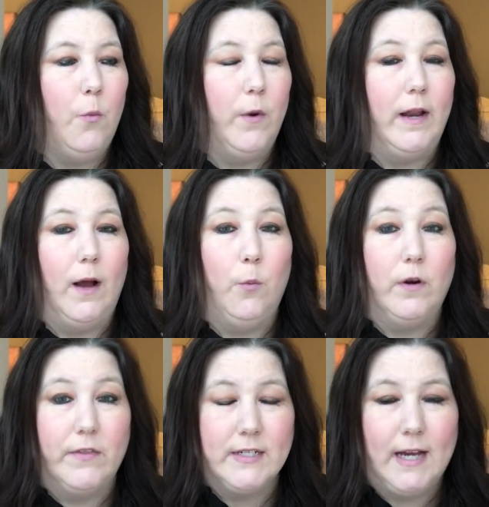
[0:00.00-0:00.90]

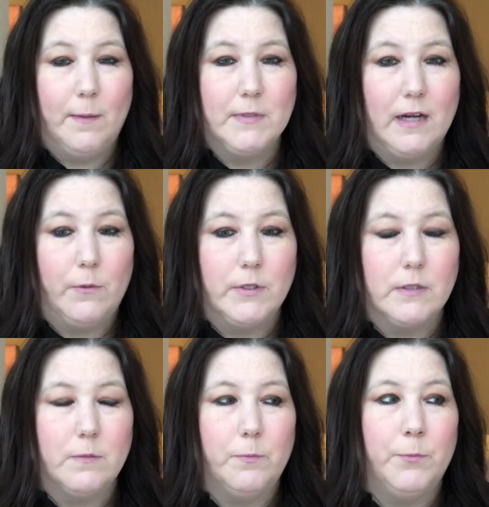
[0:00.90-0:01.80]
One of the times that I
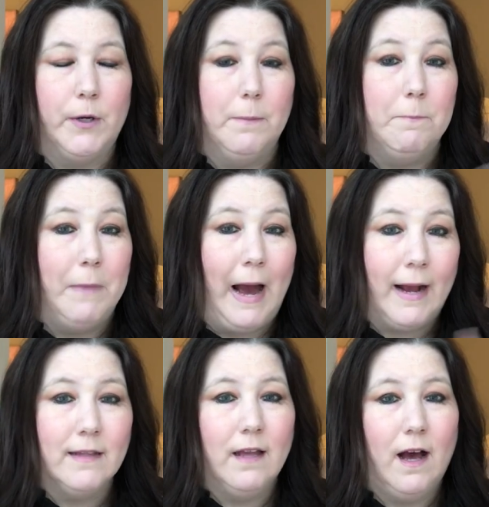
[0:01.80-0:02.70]
was put
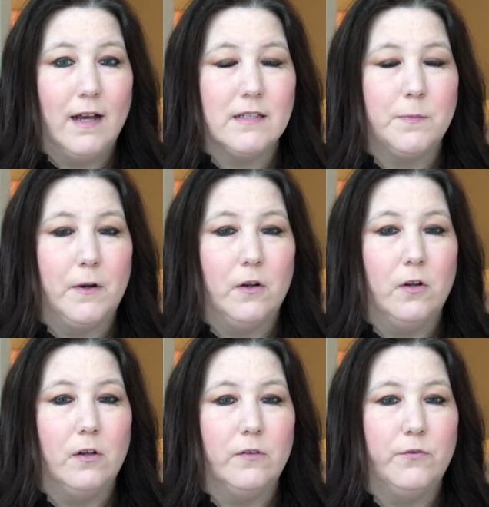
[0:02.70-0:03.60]
back in the
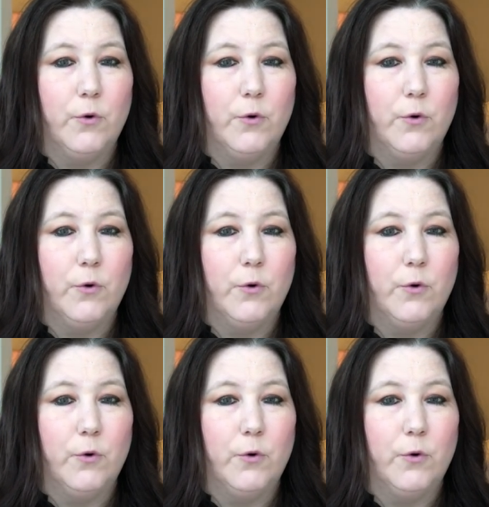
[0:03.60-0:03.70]
hospital